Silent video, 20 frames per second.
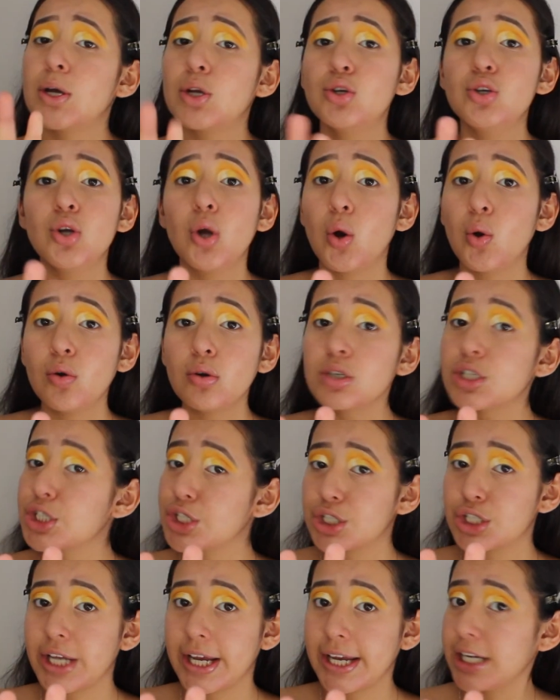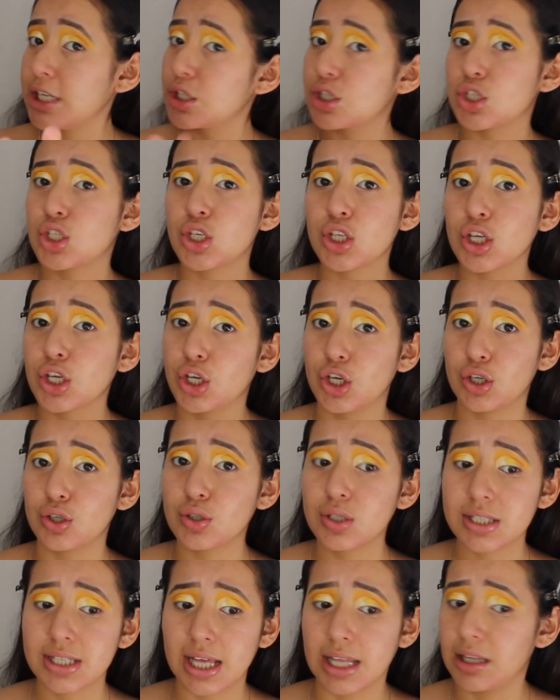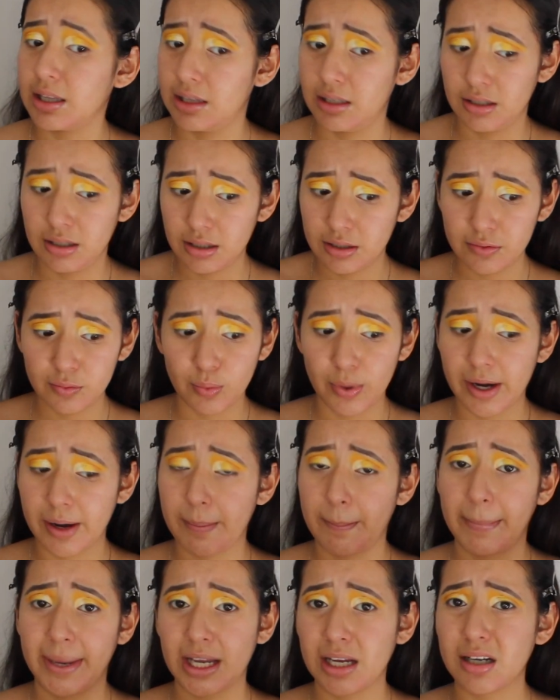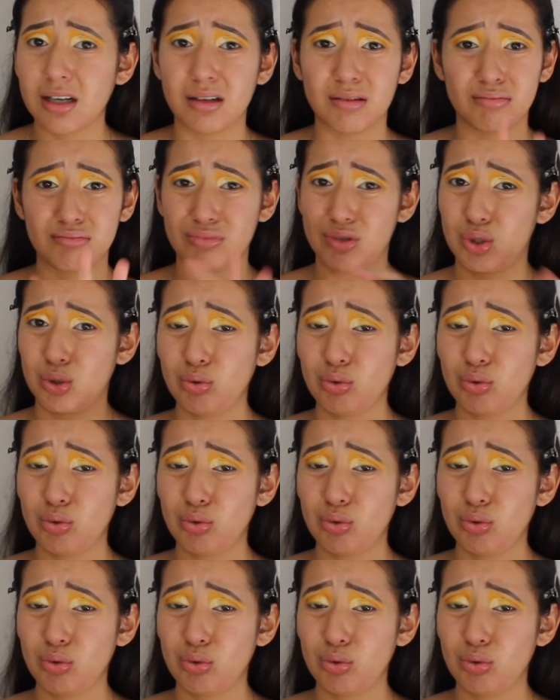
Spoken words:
No shade to the girls that love wearing makeup.